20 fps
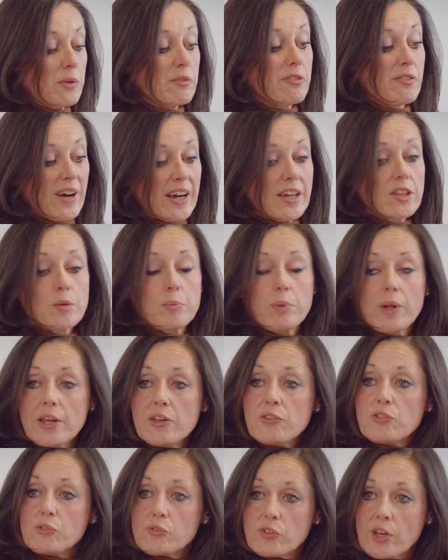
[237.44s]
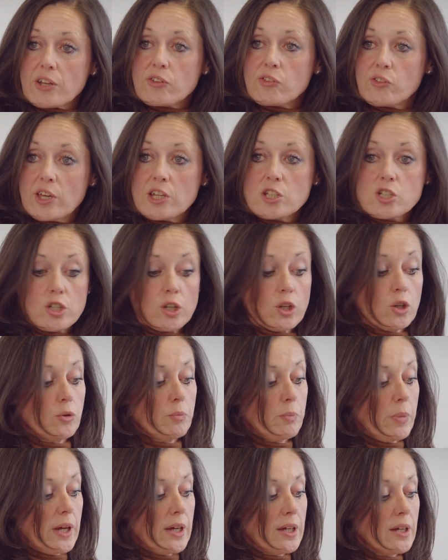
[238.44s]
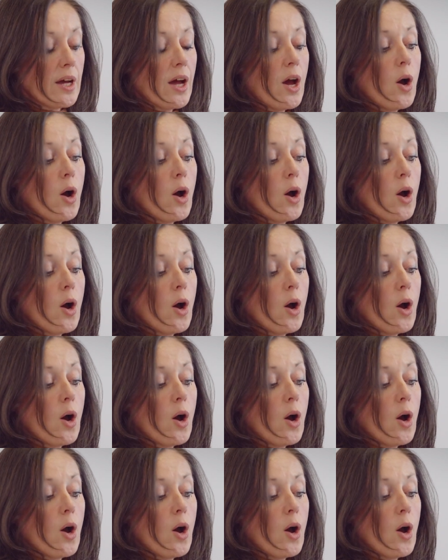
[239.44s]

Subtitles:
in fact, the place of taxation could be